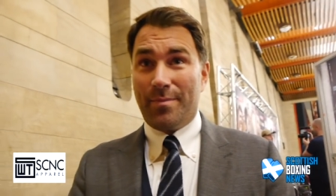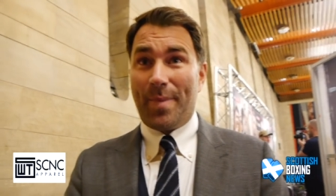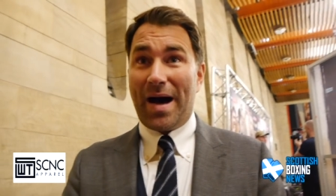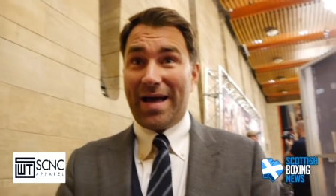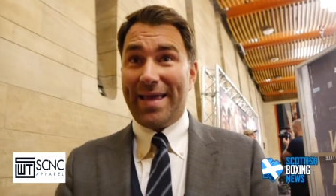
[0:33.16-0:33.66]

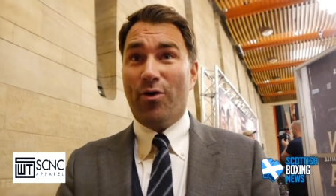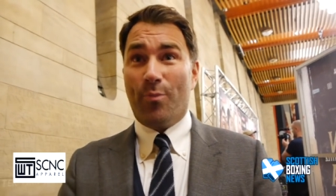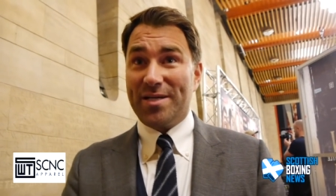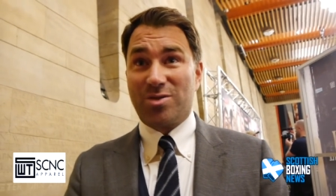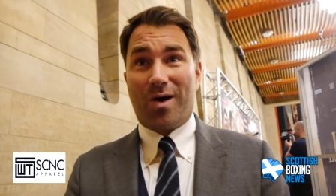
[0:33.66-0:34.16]
but it
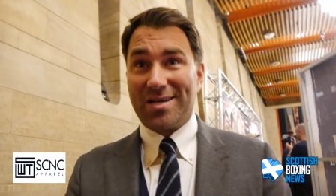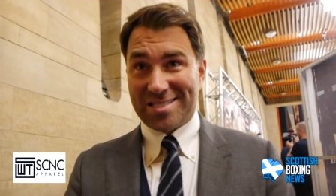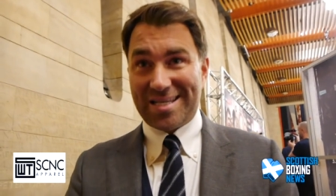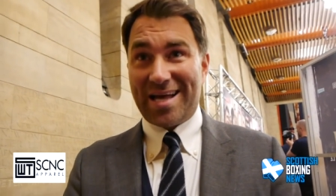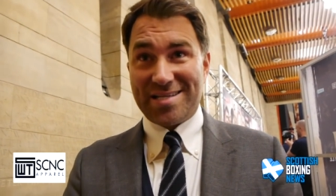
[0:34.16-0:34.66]
will be twice
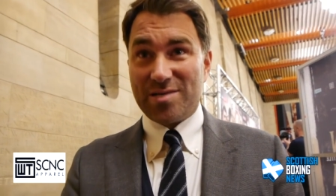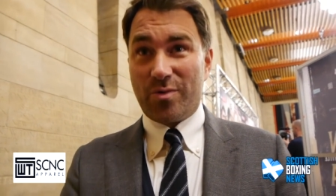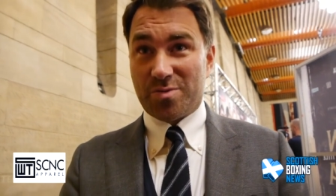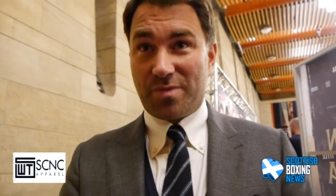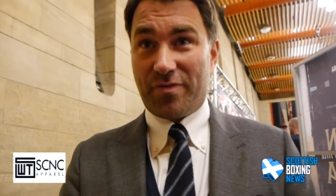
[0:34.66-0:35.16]
as loud as it
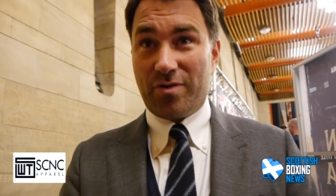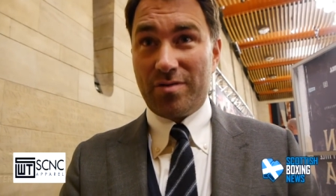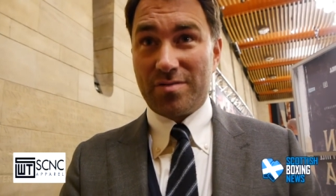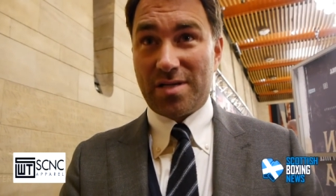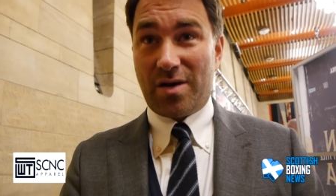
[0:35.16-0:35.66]
was before.
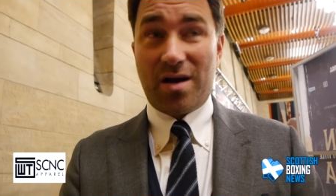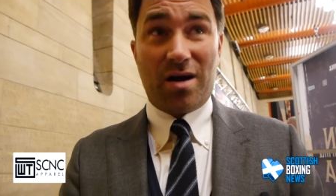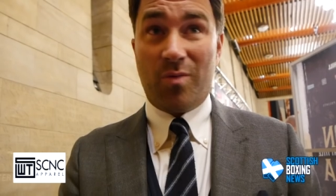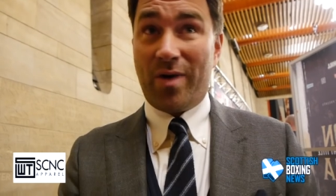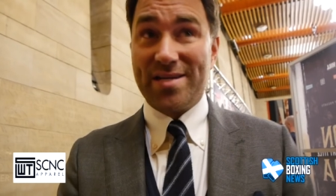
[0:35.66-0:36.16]
So I
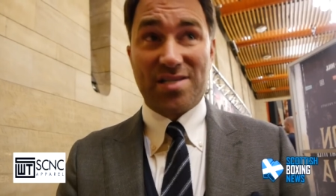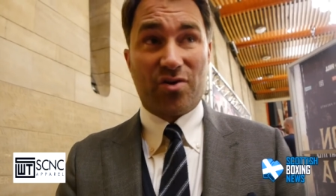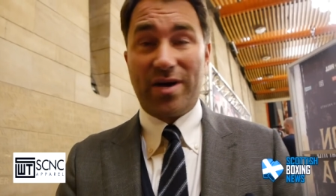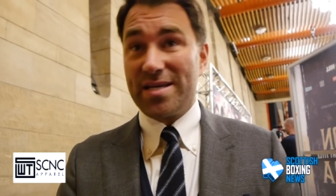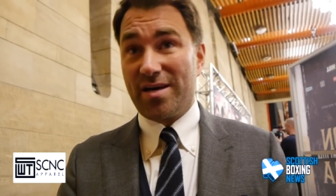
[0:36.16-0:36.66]
can't wait. It's a
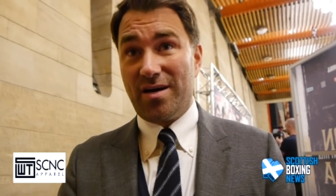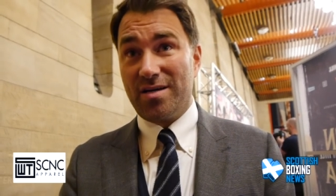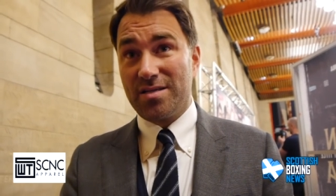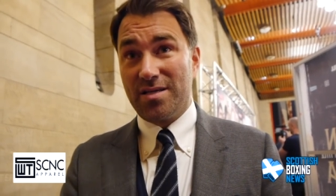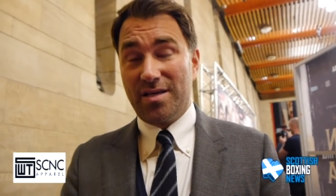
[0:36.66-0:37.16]
great
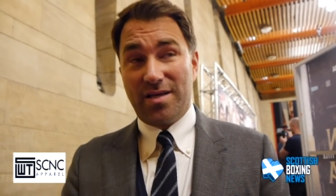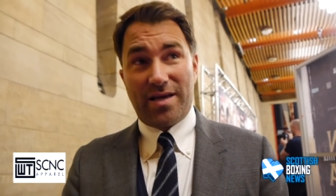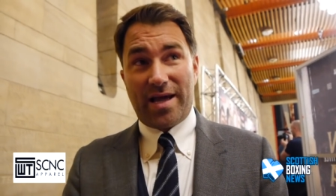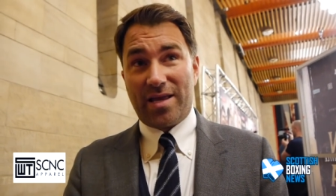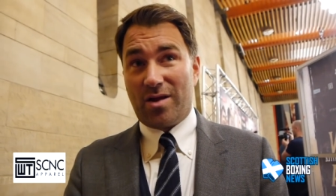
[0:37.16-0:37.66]
card,
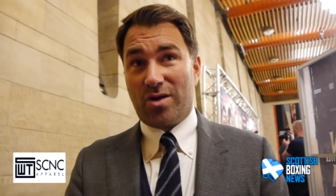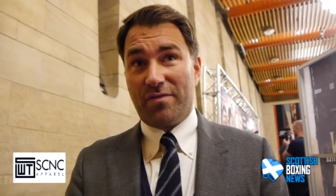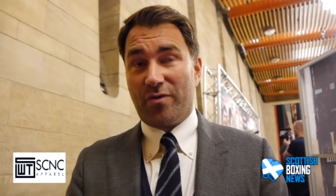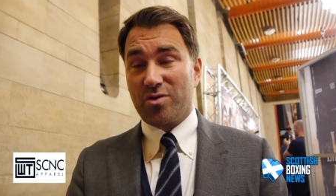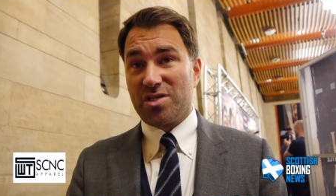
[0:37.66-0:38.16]
and you know,
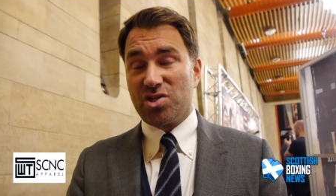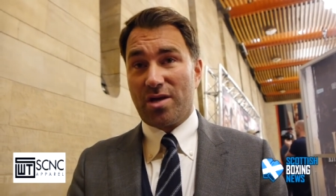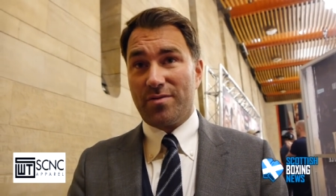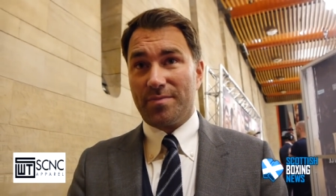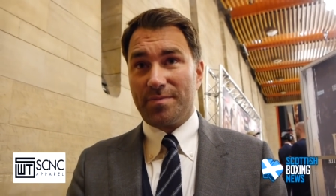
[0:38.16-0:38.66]
looking forward to the
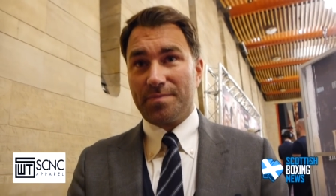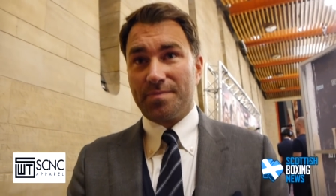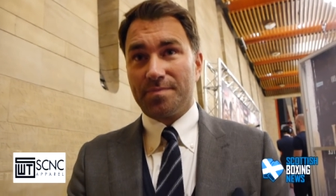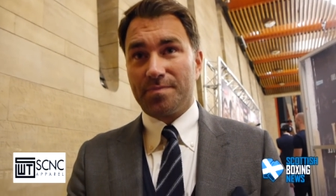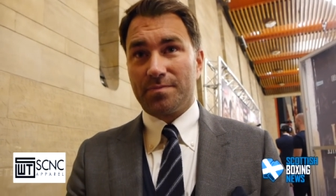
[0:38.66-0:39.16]
show.
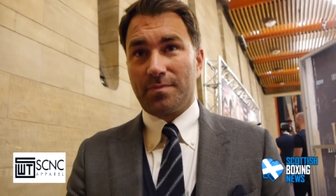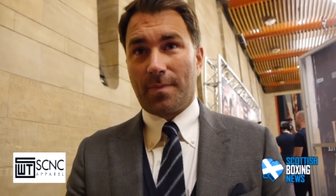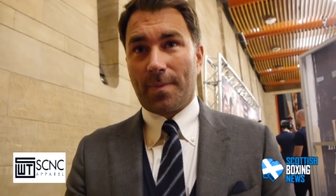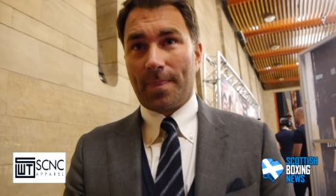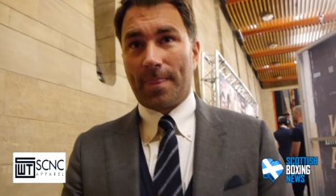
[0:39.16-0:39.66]

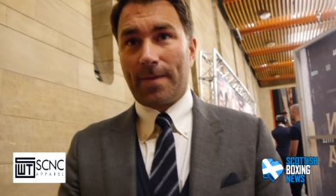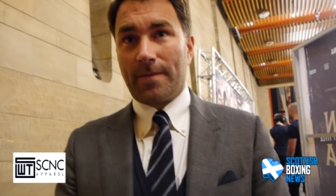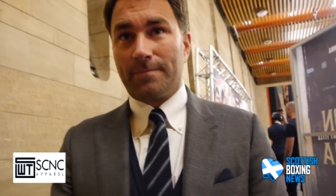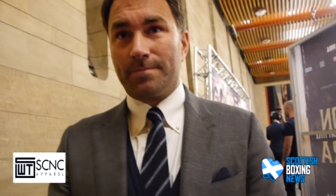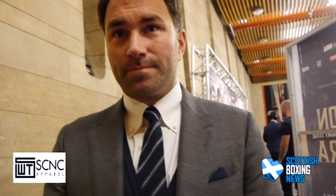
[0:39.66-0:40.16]
Um,
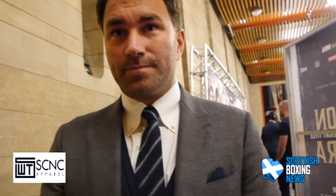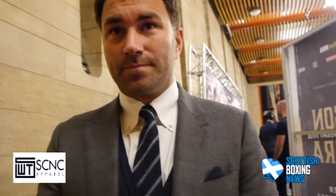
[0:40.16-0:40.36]
obviously, Scottish